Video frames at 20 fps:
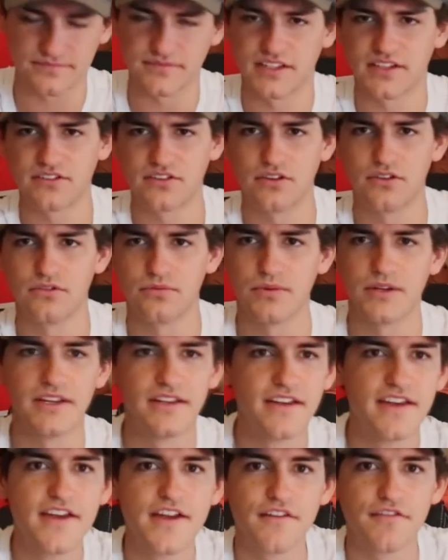Excuse me.
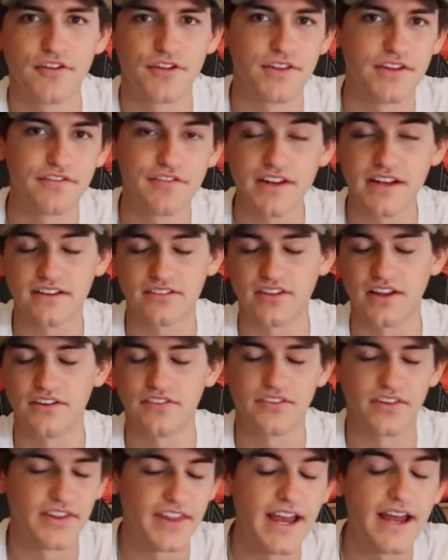For the Phoenix
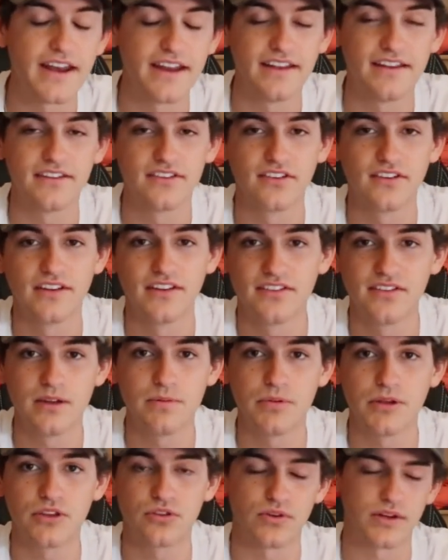Suns, and that is
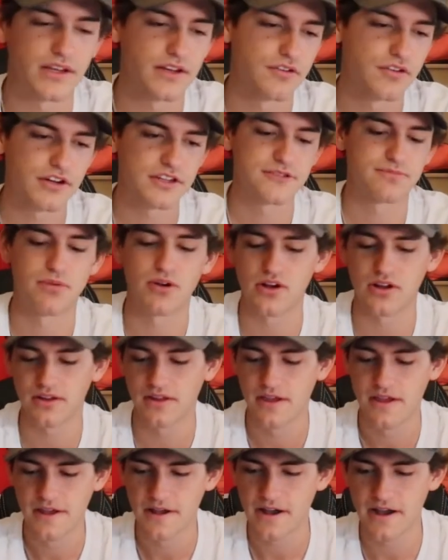CP3, Chris
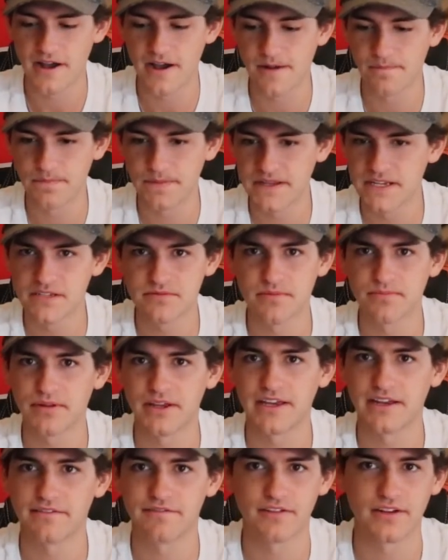Paul. He's been
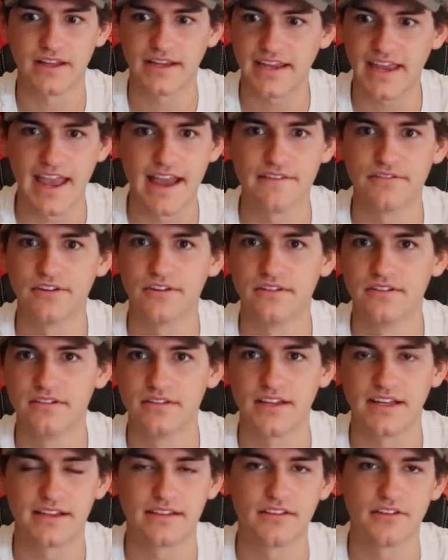playing for like ever,
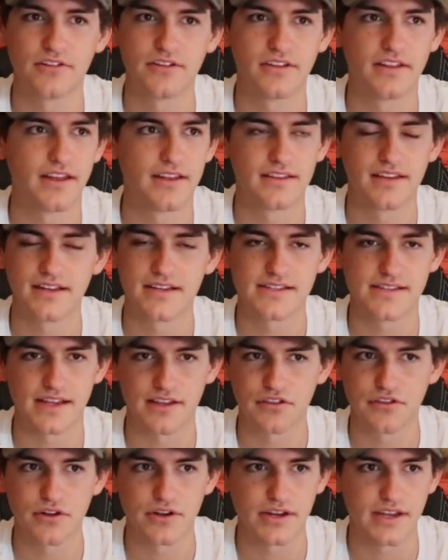like literally. I think he's
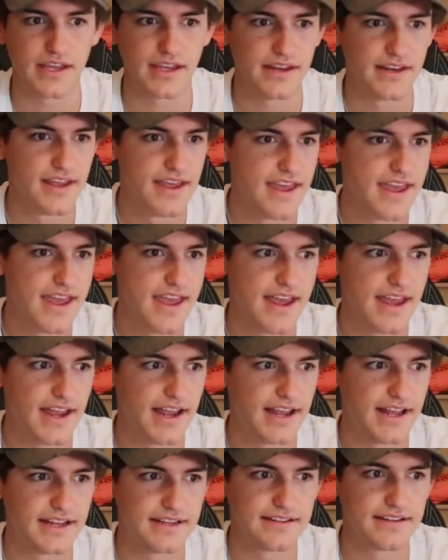like 38,
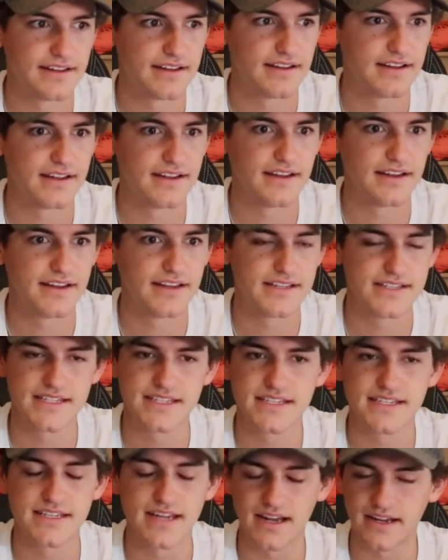and he's a
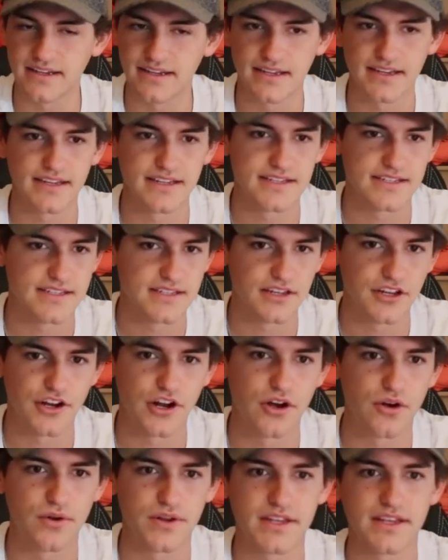stud. He is, you
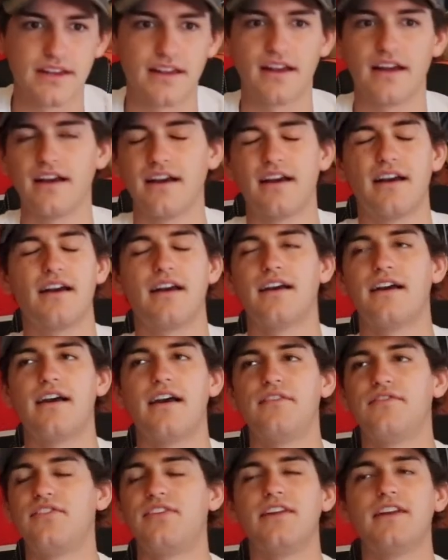know,
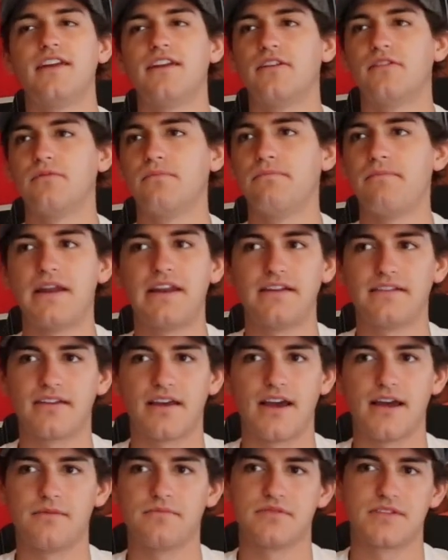I've seen it many
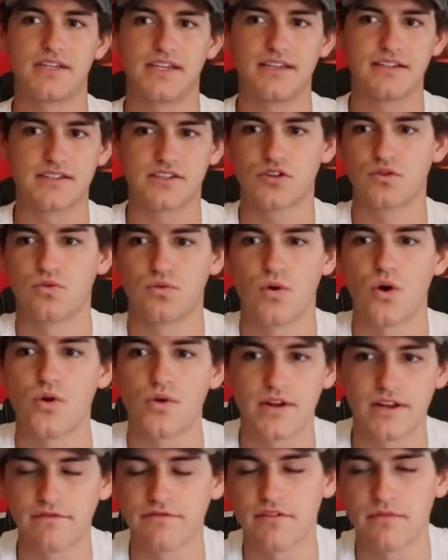times. He's
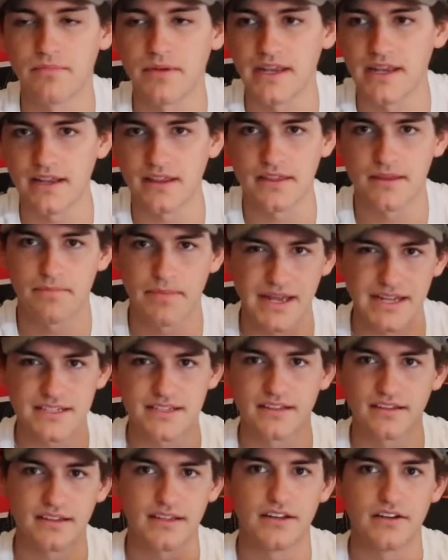quoted for being the
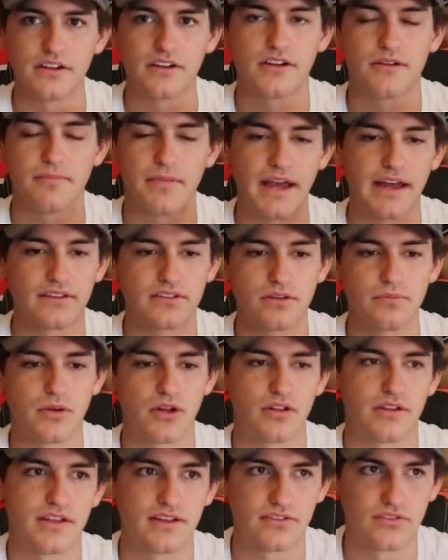best leader in
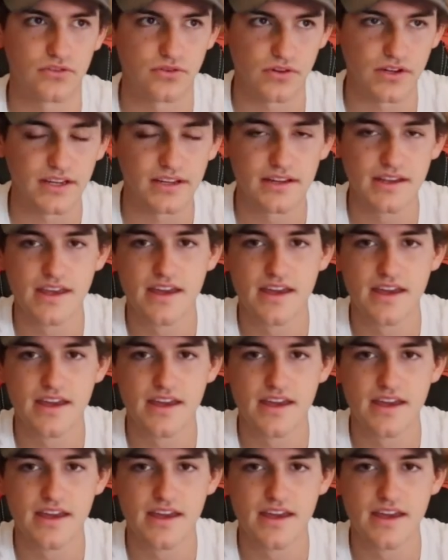basketball history.